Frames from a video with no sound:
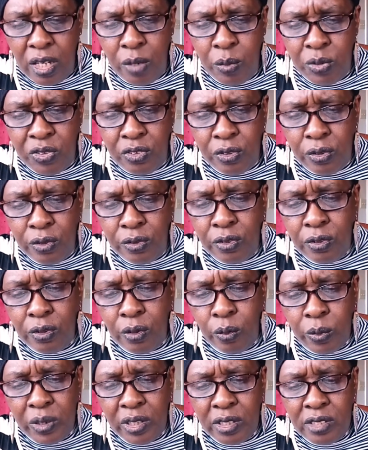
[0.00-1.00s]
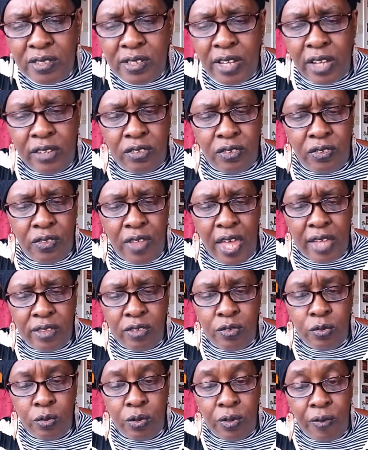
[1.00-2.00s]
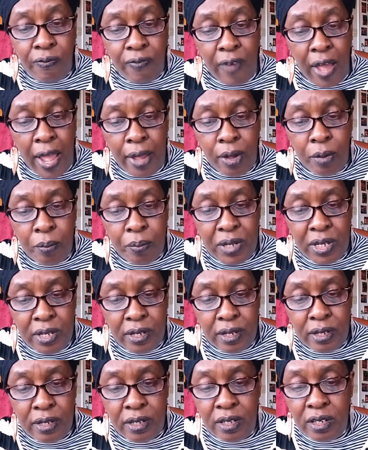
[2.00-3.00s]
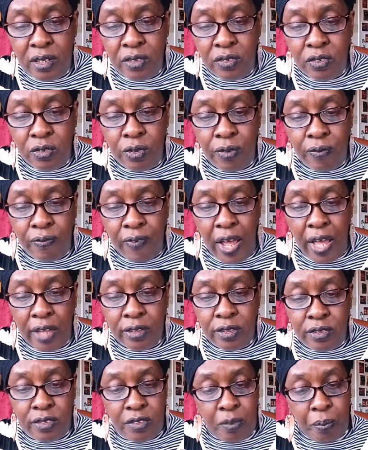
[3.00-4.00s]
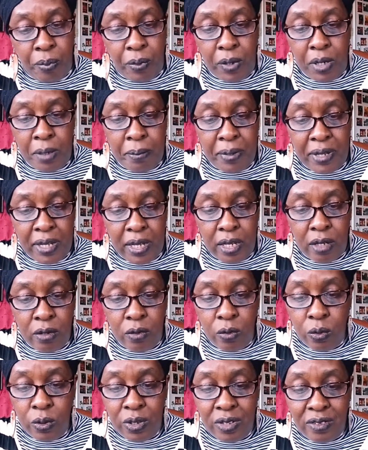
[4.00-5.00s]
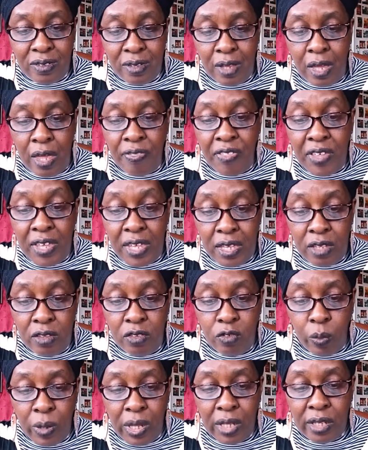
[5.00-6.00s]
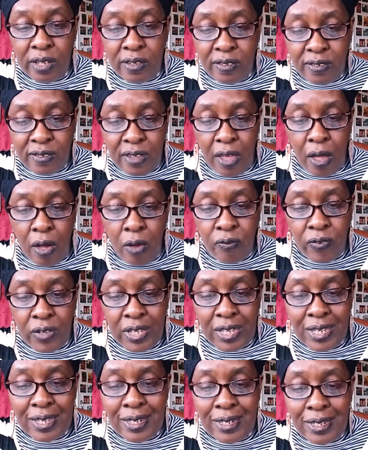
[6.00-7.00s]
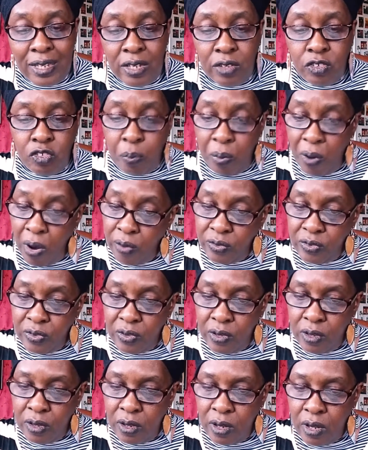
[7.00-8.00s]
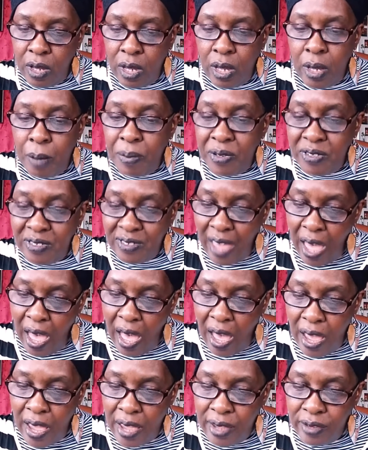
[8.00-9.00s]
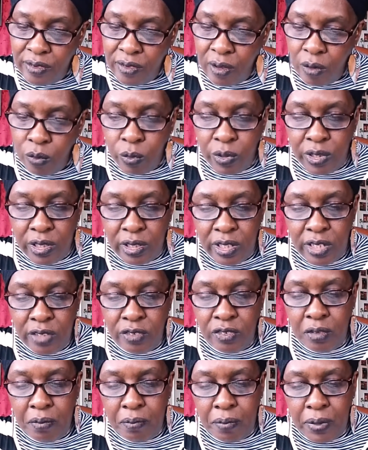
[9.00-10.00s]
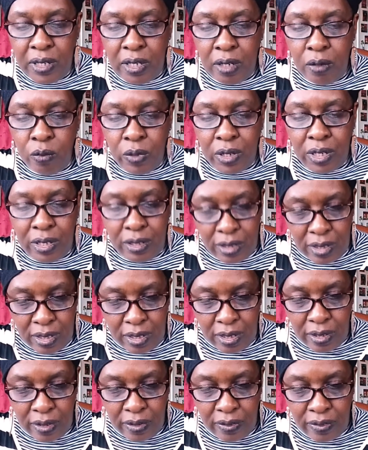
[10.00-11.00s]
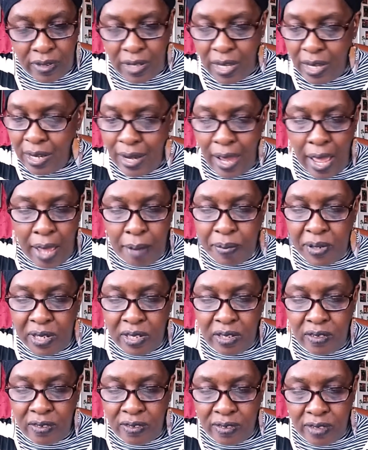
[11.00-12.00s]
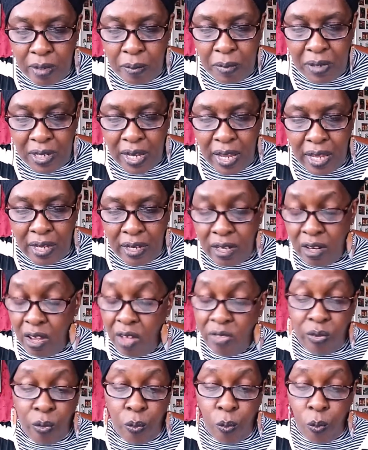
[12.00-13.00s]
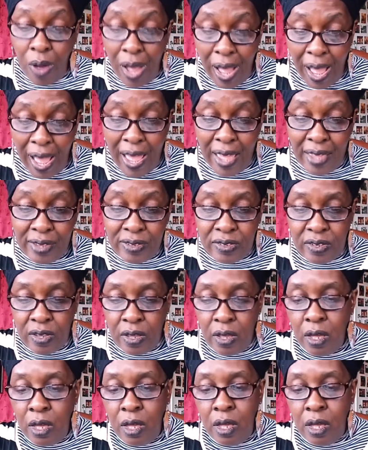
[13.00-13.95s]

It was due to the realization that to defile men is to defile the supreme being who is the indwelling self in each person. Besides, religion being what it is cannot be disseminated otherwise.